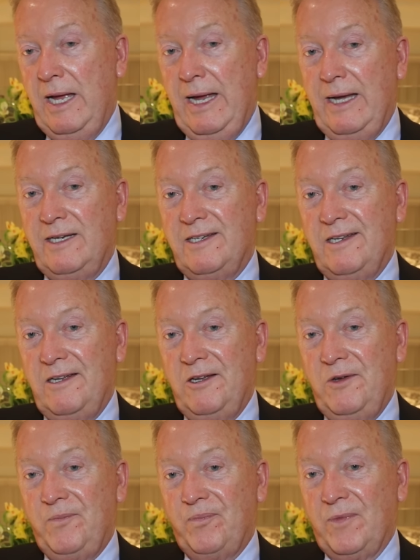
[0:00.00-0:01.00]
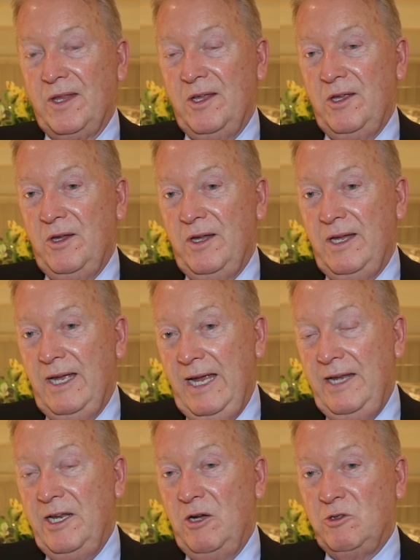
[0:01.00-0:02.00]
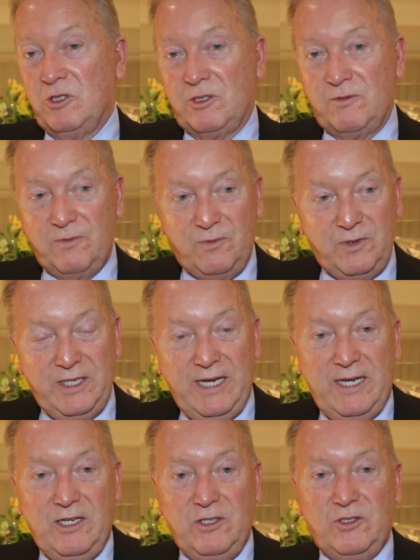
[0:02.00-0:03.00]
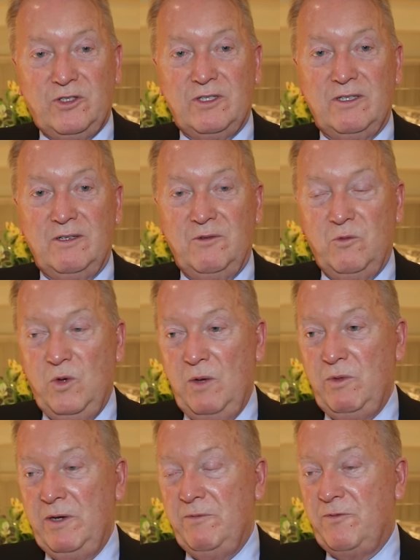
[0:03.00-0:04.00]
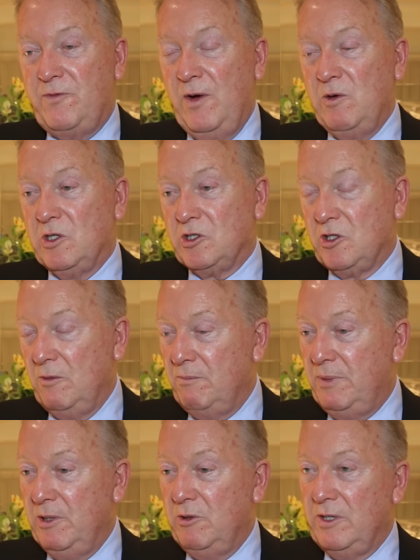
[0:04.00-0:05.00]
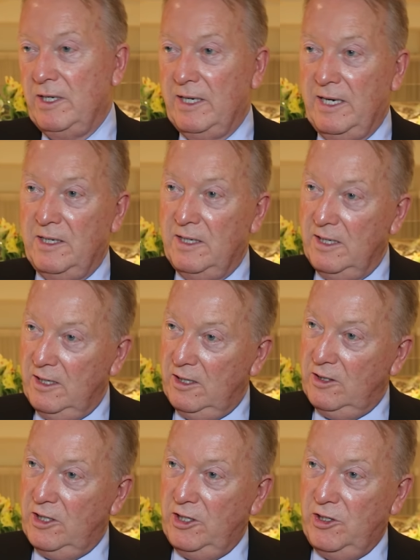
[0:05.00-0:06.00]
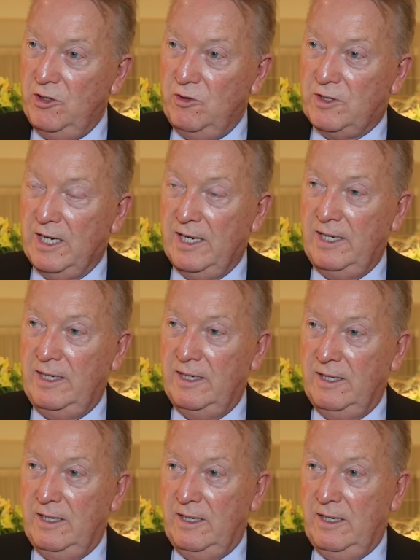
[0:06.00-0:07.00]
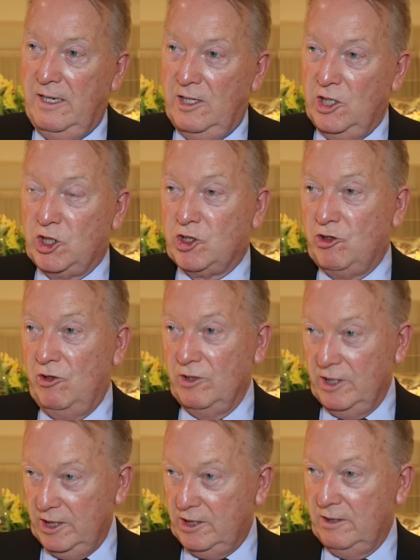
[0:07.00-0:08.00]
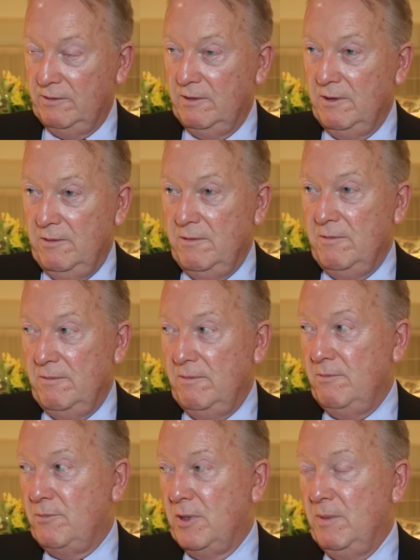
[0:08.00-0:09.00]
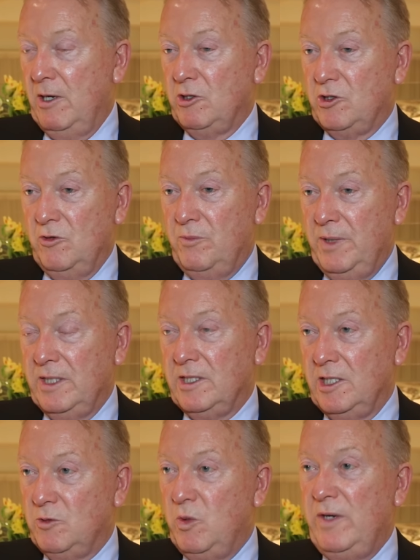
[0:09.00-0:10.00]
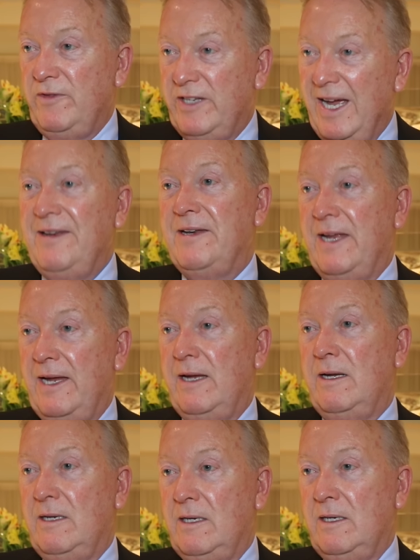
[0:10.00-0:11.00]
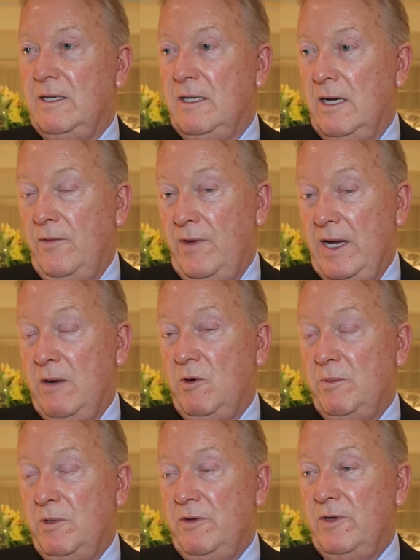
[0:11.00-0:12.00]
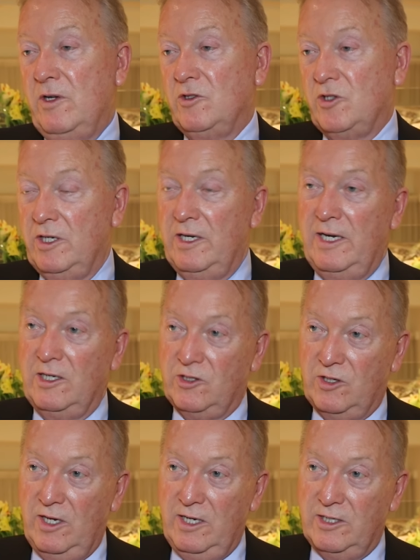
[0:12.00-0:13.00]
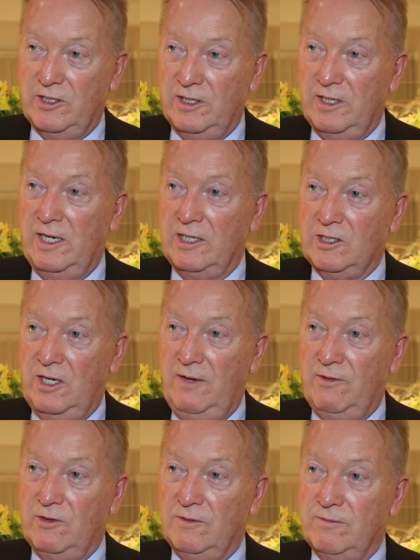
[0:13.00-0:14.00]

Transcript: And uh, in those years, when we focused on building in the U K the strongest promotional business, we've done that, and now we're moving on to the next stage, the next level.